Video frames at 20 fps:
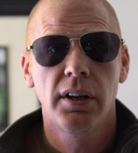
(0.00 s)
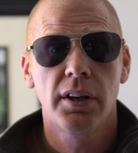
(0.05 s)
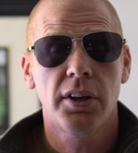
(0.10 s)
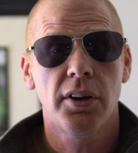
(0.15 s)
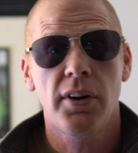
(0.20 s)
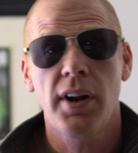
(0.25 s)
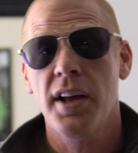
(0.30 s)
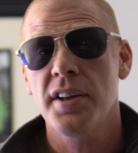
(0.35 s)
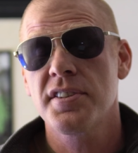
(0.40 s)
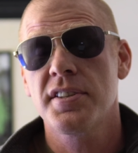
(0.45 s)

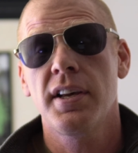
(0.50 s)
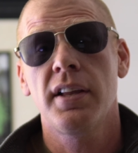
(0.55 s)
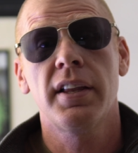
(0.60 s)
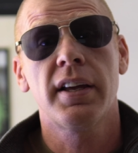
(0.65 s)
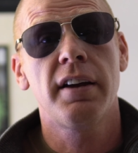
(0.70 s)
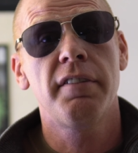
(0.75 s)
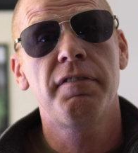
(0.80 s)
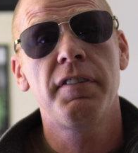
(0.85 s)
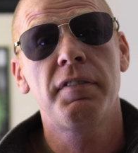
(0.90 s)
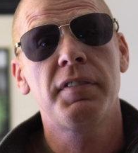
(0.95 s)
You're not
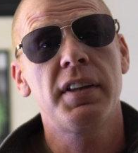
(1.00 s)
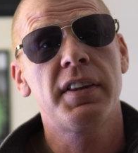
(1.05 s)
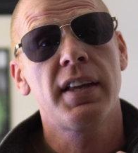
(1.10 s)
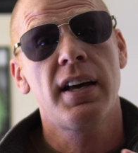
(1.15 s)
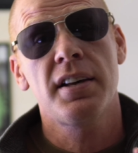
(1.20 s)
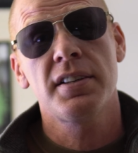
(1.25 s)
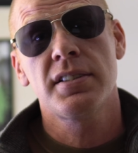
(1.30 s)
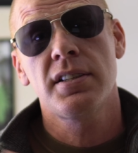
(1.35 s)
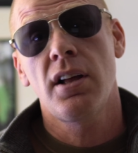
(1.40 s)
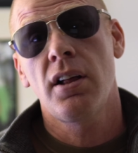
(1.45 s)
selling a
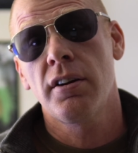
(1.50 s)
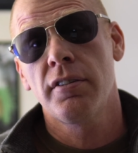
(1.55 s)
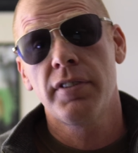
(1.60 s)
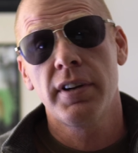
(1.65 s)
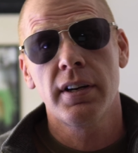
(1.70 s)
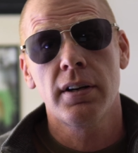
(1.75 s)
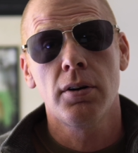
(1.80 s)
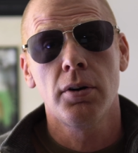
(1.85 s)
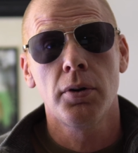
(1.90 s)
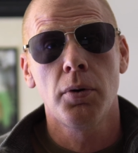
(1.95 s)
$50,000
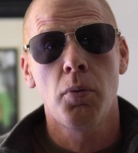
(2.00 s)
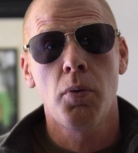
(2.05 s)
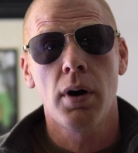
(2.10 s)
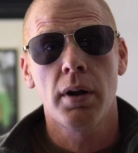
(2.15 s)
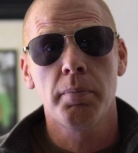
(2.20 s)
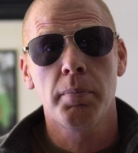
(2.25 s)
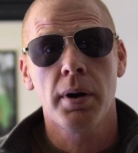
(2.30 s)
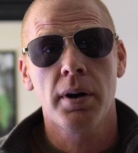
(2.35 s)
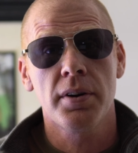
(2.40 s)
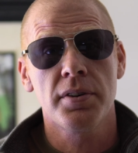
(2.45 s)
vehicle to
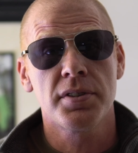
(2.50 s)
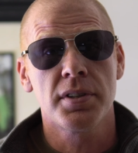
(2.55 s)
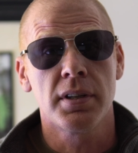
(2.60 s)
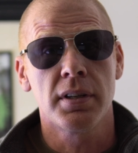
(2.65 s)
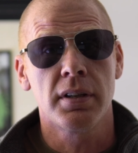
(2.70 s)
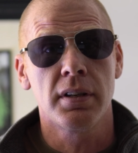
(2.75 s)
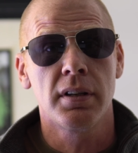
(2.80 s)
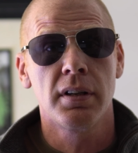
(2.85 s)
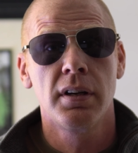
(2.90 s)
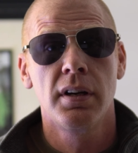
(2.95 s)
one
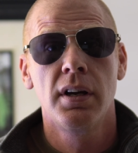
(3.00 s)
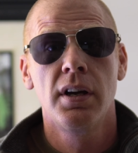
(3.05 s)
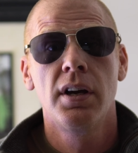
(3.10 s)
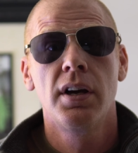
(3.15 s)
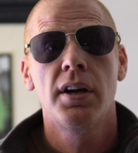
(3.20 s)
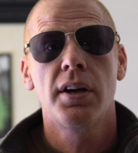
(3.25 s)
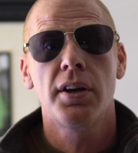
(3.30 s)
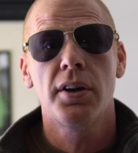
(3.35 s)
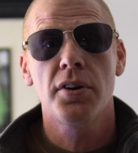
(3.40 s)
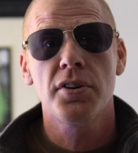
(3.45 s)
person.
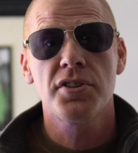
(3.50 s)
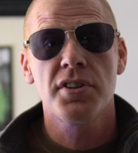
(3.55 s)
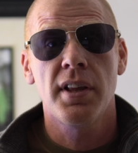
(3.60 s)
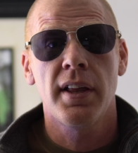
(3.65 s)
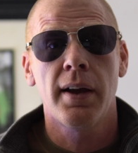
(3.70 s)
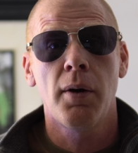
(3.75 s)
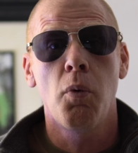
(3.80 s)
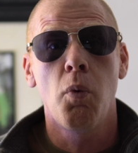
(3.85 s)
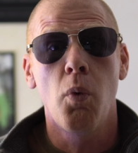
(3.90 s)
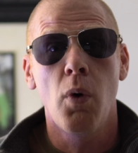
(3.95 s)
You're
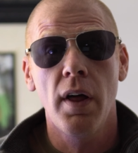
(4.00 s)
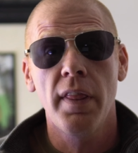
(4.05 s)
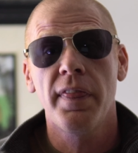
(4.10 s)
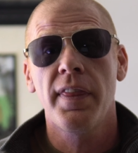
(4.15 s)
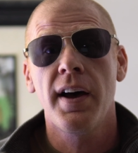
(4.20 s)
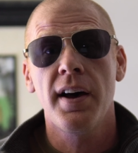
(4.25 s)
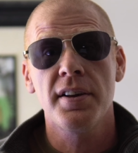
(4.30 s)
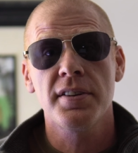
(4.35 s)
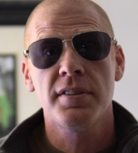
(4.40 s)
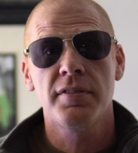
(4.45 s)
selling
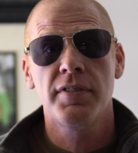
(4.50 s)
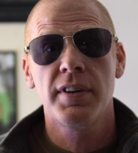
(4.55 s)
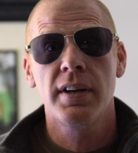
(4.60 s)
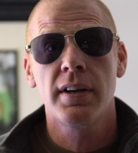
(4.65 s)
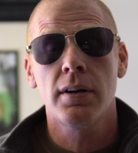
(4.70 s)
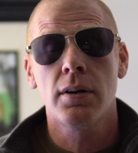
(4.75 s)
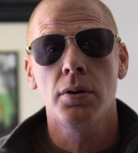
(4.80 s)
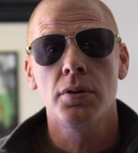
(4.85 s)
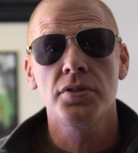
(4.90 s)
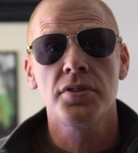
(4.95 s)
1,000
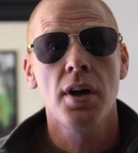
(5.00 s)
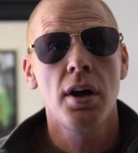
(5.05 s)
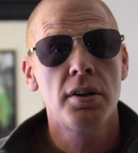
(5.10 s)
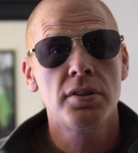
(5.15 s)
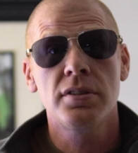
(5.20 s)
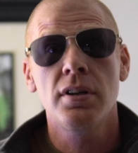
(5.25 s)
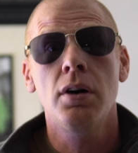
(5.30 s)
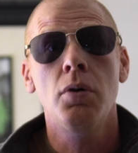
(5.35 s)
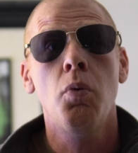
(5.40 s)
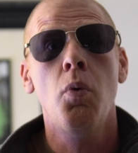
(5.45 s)
vehicles
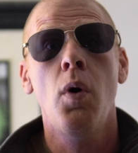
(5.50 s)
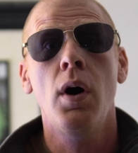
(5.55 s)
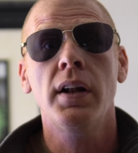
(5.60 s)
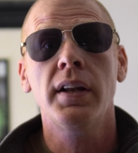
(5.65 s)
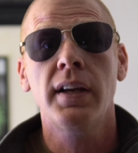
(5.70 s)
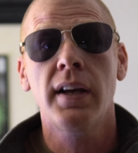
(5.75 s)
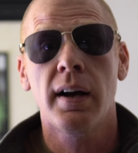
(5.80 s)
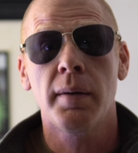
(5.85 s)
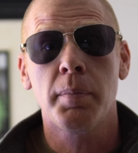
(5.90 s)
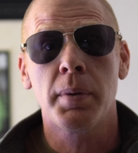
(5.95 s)
to
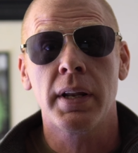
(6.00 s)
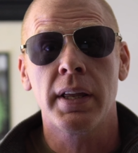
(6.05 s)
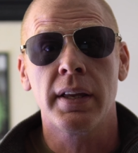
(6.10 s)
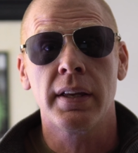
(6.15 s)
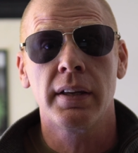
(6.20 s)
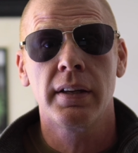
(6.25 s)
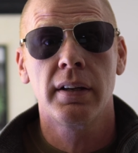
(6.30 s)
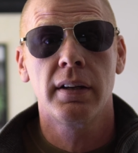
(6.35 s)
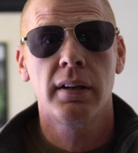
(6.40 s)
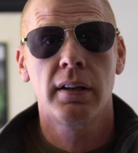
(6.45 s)
one
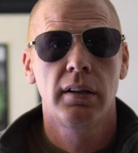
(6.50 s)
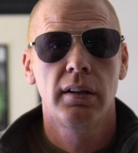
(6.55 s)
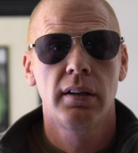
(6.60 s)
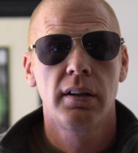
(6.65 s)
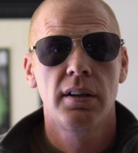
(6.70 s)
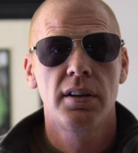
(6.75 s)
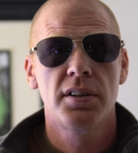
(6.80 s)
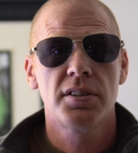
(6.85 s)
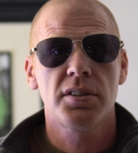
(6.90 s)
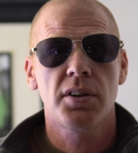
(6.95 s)
company.
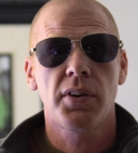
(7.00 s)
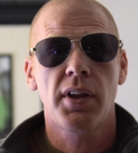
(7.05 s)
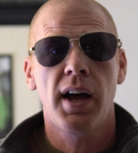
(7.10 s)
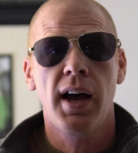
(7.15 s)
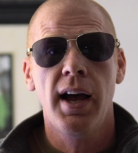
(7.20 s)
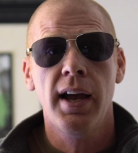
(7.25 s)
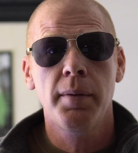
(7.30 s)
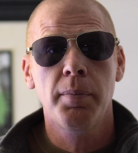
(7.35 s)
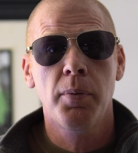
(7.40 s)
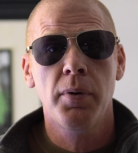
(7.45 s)
So the
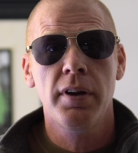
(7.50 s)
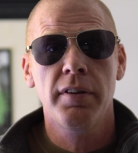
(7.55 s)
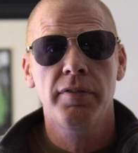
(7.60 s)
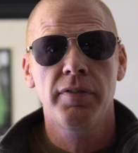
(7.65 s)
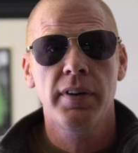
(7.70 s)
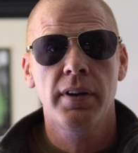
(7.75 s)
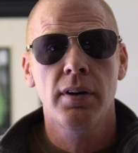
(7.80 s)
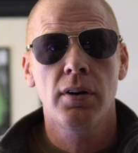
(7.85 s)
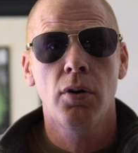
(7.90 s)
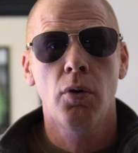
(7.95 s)
hype we
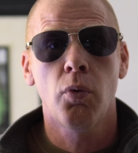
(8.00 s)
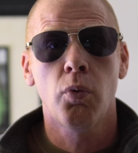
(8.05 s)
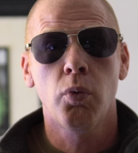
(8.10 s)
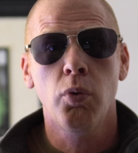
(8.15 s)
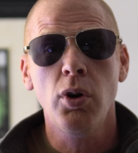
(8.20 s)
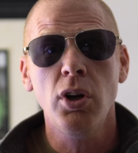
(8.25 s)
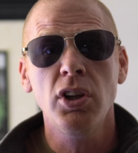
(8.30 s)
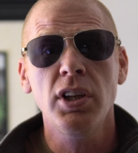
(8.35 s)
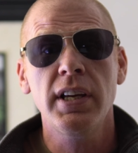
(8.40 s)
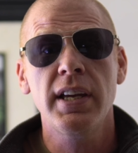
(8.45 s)
feel
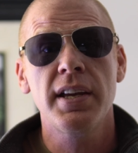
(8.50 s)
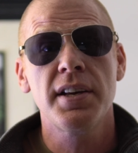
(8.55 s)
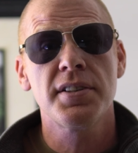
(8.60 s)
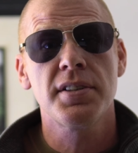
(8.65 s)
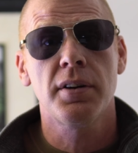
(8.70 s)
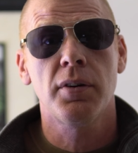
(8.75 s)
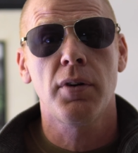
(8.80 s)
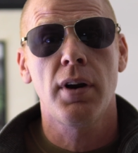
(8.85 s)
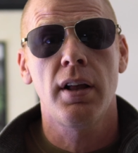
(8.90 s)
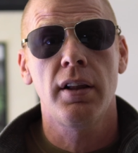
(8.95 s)
really
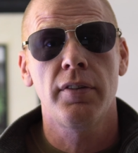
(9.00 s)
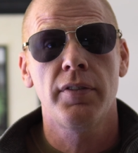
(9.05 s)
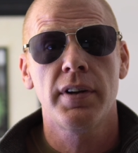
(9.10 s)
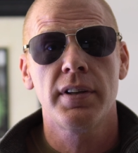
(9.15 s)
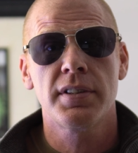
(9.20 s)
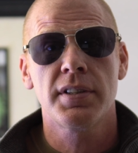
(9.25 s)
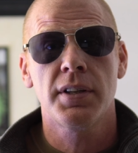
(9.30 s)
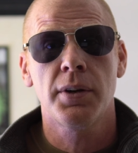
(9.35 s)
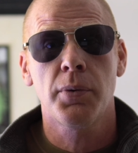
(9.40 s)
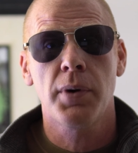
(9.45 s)
is
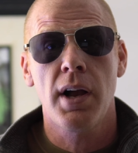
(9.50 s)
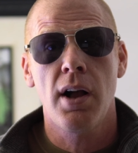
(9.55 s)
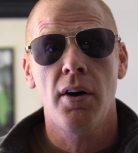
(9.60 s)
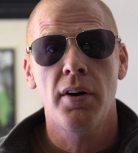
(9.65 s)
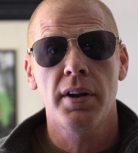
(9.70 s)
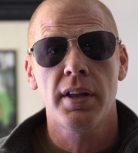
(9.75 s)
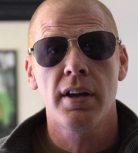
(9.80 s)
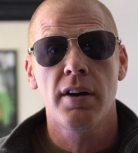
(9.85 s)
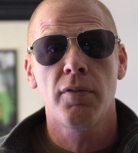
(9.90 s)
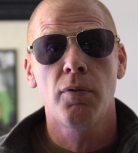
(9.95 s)
irrelevant to the
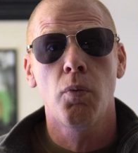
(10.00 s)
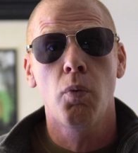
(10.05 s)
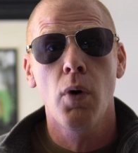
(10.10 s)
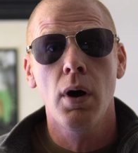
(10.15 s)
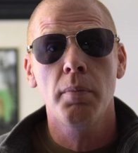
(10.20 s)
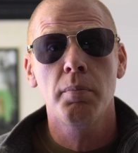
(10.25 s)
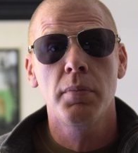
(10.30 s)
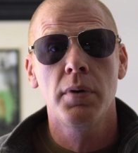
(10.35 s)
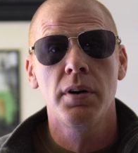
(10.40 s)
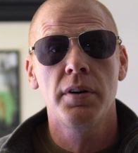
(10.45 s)
reality of
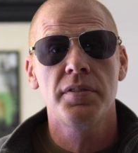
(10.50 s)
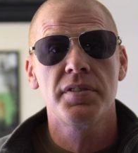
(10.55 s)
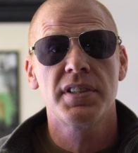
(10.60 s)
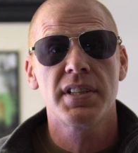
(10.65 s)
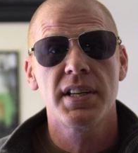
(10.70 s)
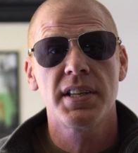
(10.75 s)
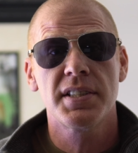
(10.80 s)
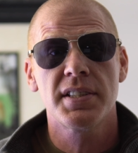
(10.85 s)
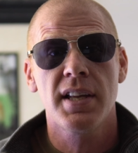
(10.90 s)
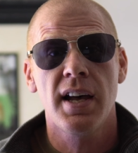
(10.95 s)
what moves
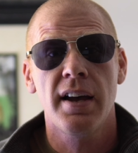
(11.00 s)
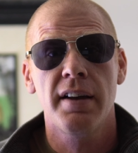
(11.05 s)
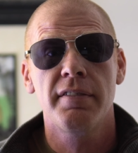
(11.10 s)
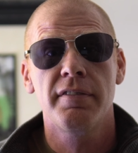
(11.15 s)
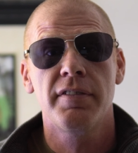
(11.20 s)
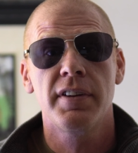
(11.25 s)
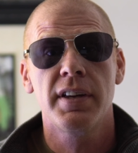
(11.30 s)
these type